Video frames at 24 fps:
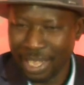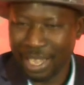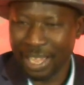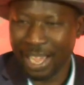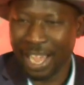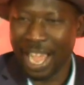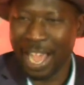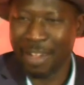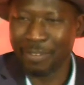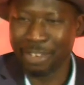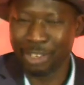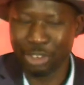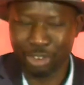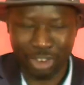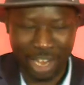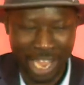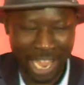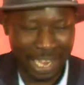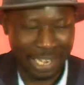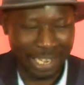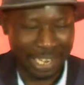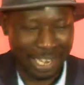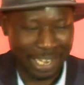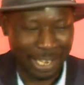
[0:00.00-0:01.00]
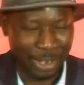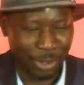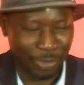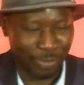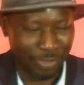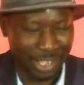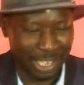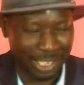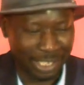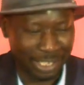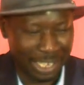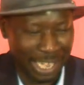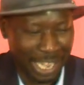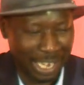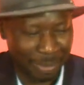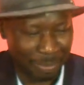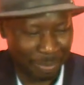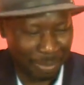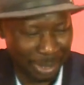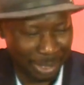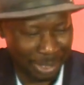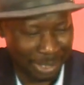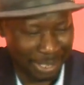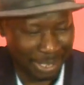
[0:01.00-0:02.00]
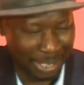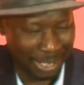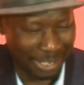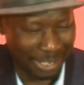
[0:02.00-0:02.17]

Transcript: I haven't tried any of these yet, but